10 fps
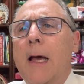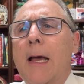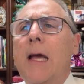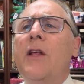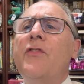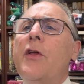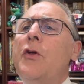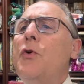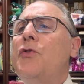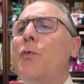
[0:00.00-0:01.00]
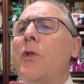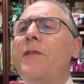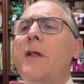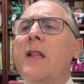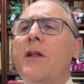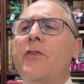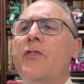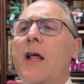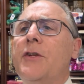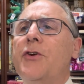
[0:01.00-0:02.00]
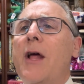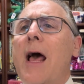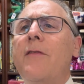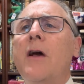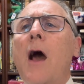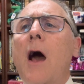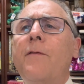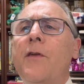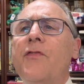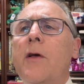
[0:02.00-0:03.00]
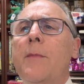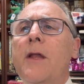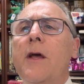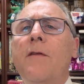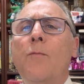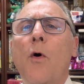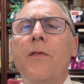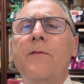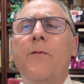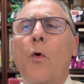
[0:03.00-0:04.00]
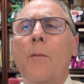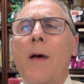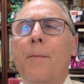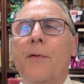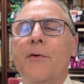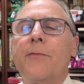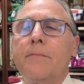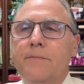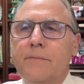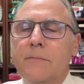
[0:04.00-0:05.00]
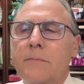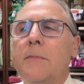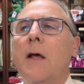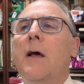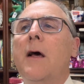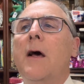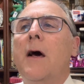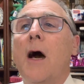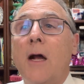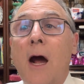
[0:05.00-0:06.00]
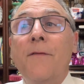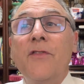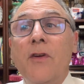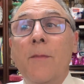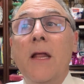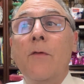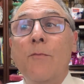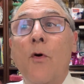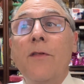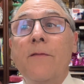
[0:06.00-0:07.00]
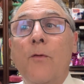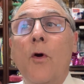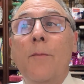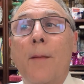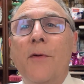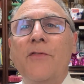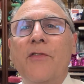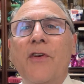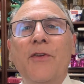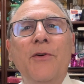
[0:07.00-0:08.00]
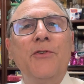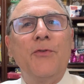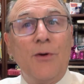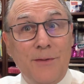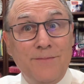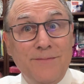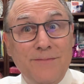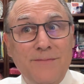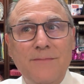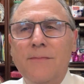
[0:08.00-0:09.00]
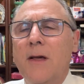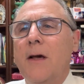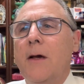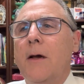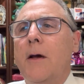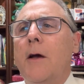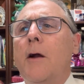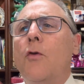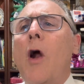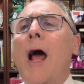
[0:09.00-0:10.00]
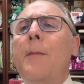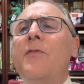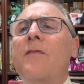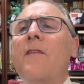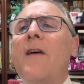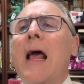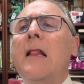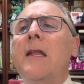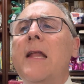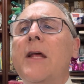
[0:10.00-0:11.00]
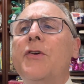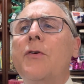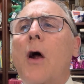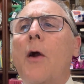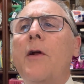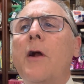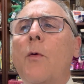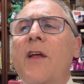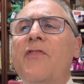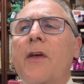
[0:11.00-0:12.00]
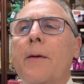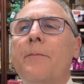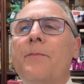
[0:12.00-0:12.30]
It is unusual in the legislature to have a conference committee of more than 4 members. A conference committee with more than 4 members is unusual. Crimes of a violent nature are increasing.